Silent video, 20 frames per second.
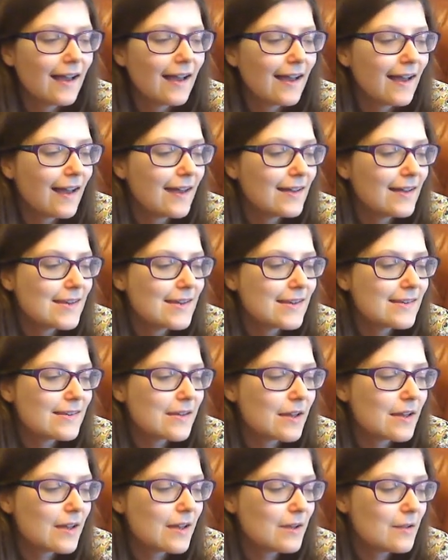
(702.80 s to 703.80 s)
and
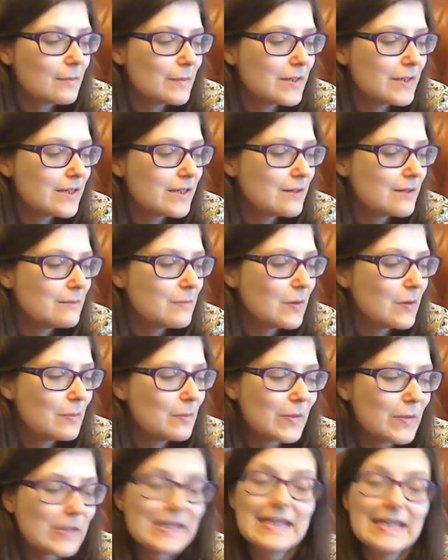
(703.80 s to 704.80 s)
I'll be doing more
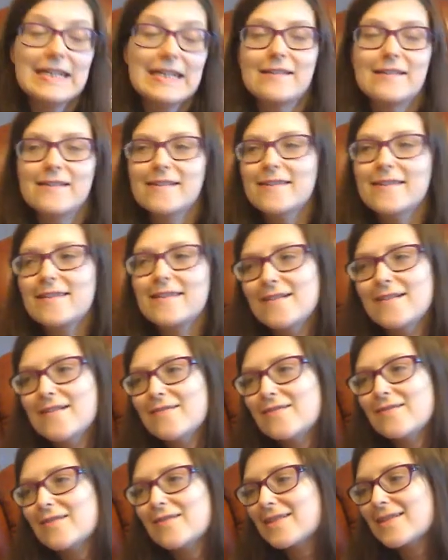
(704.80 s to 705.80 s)
Buzz Agent
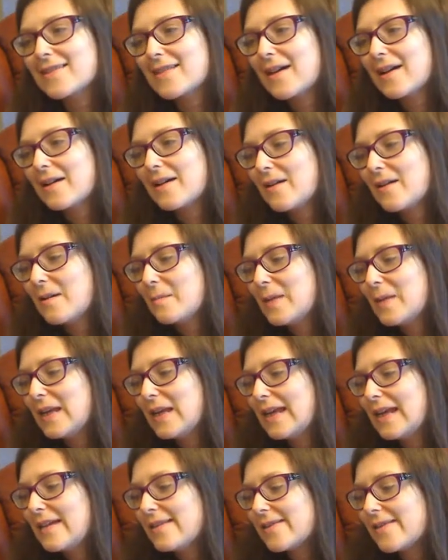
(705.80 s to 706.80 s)
stuff because I got a bit
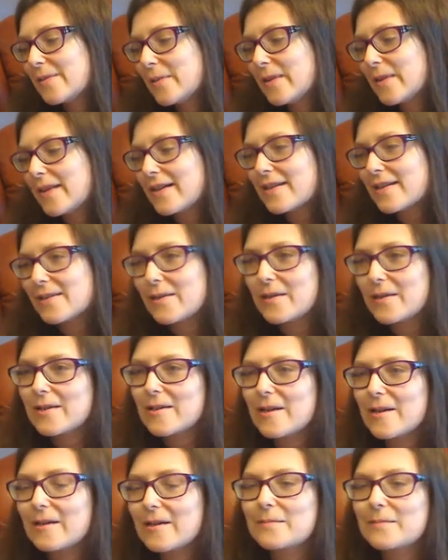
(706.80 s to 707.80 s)
lazy with that, so I
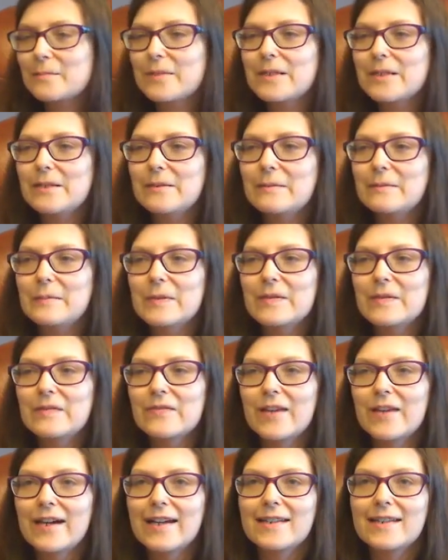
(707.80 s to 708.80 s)
shall be doing more of
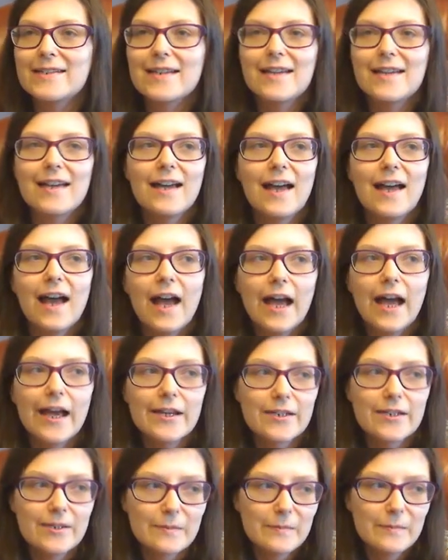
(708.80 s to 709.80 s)
that. I
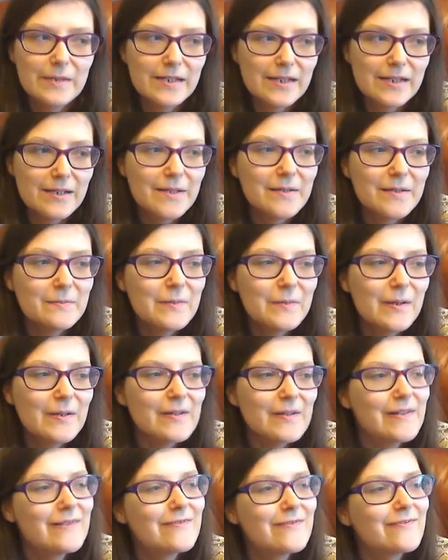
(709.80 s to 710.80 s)
shall be doing
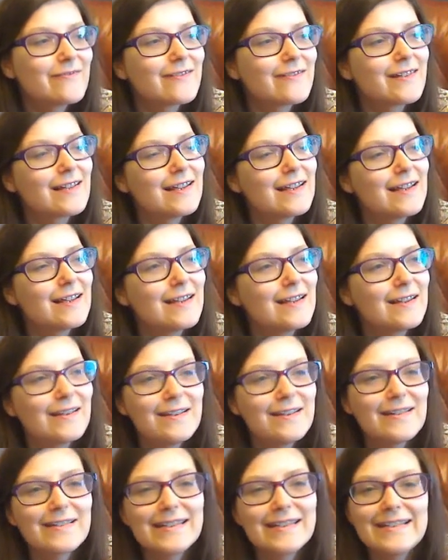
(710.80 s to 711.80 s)
more of
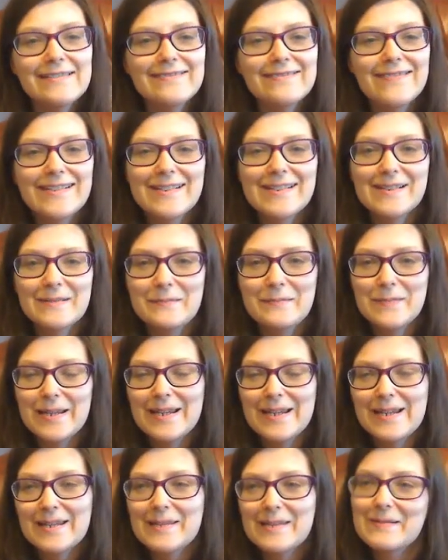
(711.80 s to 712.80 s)
looking for John
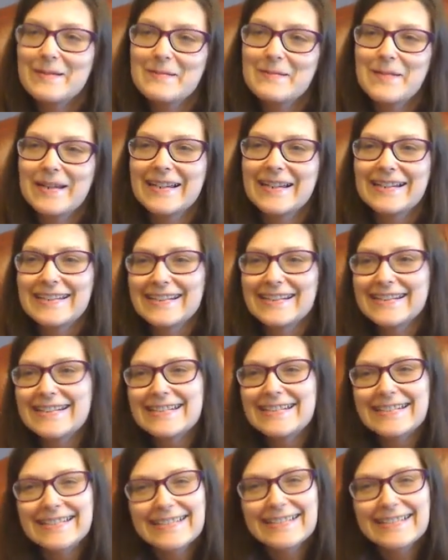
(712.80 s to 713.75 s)
Pertwee pictures,